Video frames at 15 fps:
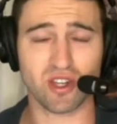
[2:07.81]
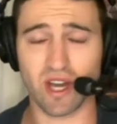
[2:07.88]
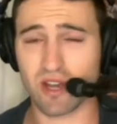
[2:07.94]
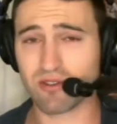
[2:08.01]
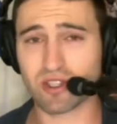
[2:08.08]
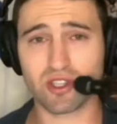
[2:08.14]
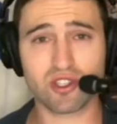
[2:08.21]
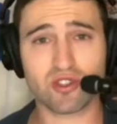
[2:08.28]
I
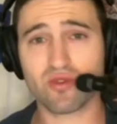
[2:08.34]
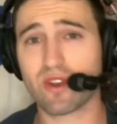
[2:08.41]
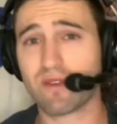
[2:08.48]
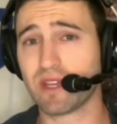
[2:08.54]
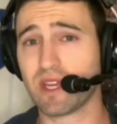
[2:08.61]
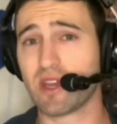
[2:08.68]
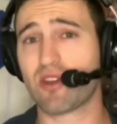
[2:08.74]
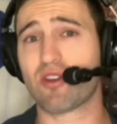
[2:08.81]
was
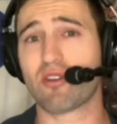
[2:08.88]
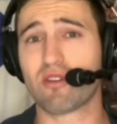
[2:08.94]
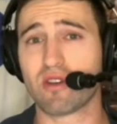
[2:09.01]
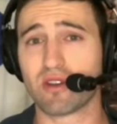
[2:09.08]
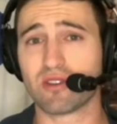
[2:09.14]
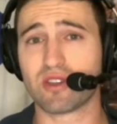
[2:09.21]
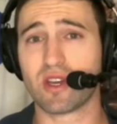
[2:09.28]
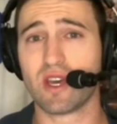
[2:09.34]
extremely
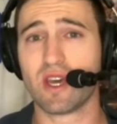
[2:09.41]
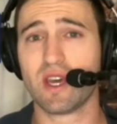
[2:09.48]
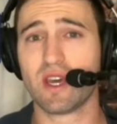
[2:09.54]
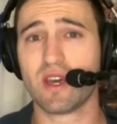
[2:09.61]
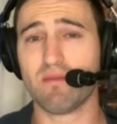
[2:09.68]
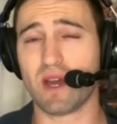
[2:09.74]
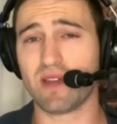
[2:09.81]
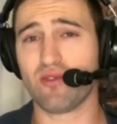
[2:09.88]
encouraged
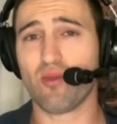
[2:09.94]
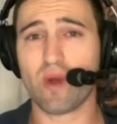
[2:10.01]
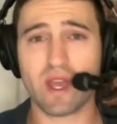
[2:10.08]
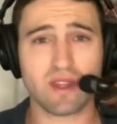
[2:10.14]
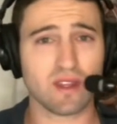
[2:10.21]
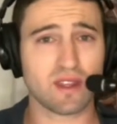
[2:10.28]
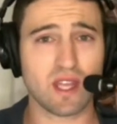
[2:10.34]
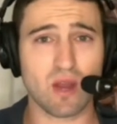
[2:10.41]
by the way
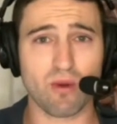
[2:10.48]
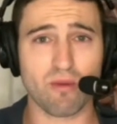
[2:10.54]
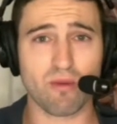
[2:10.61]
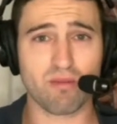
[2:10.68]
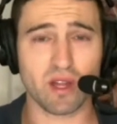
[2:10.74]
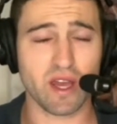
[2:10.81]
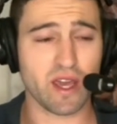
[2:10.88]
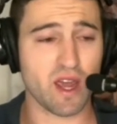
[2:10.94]
that they were
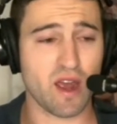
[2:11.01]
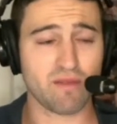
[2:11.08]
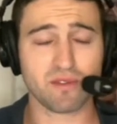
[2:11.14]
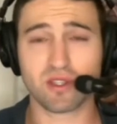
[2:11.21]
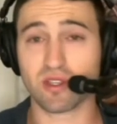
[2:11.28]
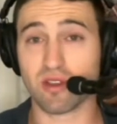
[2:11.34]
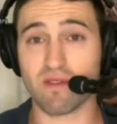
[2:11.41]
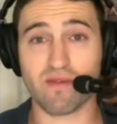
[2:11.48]
playing.
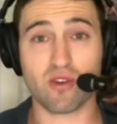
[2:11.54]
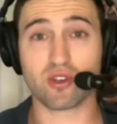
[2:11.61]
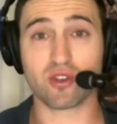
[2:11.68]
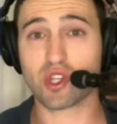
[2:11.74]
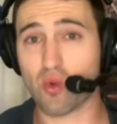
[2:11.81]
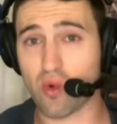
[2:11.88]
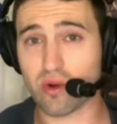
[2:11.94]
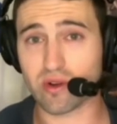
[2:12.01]
Obviously, the first
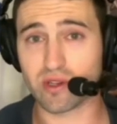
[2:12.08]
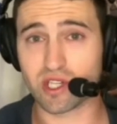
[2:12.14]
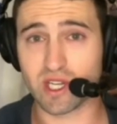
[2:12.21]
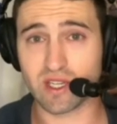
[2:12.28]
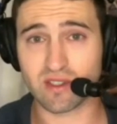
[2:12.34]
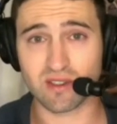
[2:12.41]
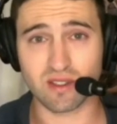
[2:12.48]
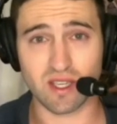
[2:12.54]
quarter,
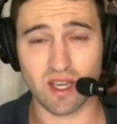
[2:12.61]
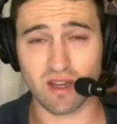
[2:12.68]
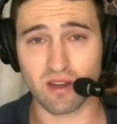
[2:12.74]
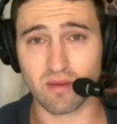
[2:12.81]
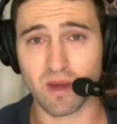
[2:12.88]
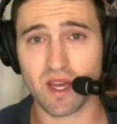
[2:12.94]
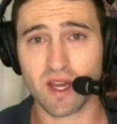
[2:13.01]
Jason Tatum